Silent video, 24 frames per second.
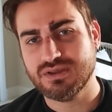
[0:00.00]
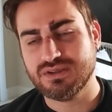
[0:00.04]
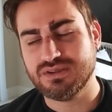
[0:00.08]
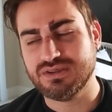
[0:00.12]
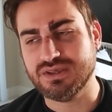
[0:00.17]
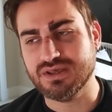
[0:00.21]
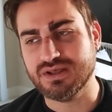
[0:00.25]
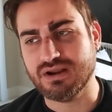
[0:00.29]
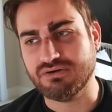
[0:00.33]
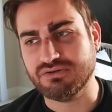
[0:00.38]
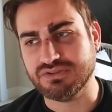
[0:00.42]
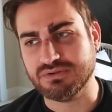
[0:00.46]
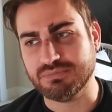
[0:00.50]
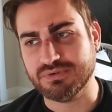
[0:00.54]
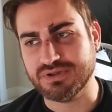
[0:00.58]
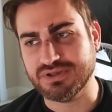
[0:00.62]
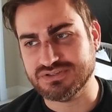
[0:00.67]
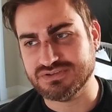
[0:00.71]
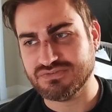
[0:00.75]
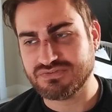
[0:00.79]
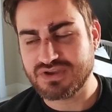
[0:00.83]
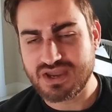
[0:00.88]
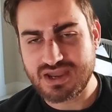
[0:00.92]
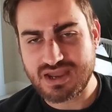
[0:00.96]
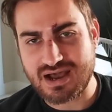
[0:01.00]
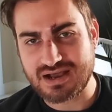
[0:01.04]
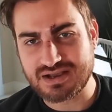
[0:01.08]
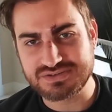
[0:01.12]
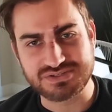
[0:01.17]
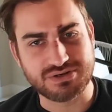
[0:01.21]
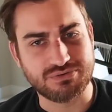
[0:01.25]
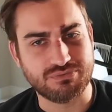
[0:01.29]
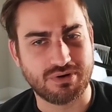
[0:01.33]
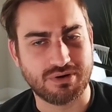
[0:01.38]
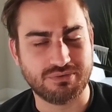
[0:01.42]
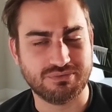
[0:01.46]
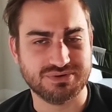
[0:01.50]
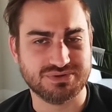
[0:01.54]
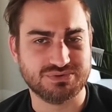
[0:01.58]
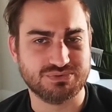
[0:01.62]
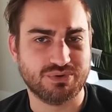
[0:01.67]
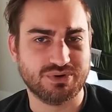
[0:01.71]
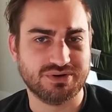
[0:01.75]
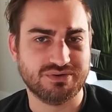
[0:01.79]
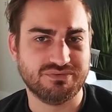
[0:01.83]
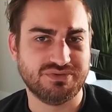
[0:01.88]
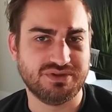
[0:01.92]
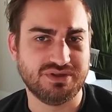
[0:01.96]
get out the Blades of Chaos, and what was
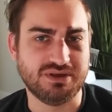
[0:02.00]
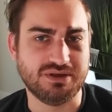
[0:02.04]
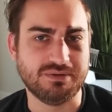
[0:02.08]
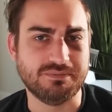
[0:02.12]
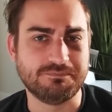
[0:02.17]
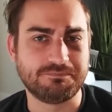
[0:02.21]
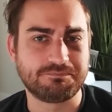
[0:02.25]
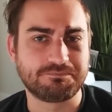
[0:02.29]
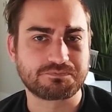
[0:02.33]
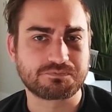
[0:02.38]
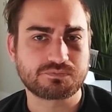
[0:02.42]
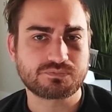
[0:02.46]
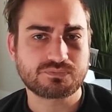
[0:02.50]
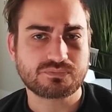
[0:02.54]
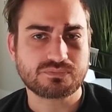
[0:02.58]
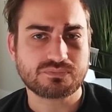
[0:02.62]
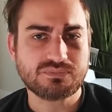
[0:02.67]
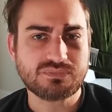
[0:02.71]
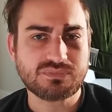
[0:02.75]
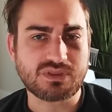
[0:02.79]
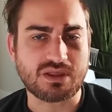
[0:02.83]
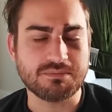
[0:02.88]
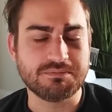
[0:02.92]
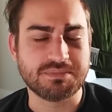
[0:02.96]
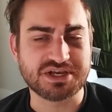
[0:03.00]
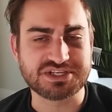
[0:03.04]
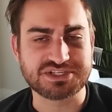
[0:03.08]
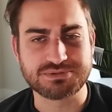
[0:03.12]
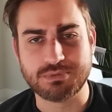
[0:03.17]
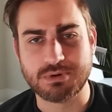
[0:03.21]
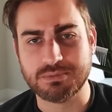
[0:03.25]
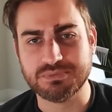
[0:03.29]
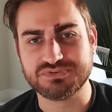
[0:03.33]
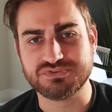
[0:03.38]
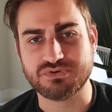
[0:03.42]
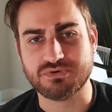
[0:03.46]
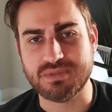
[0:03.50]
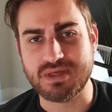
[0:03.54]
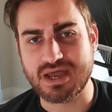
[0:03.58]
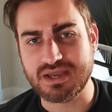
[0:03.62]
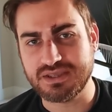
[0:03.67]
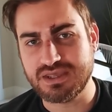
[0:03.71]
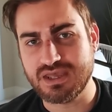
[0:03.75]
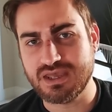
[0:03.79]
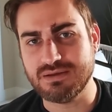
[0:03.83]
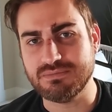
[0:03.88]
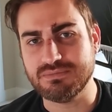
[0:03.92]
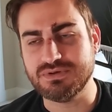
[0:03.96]
one of the best moments from
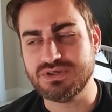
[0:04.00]
that game.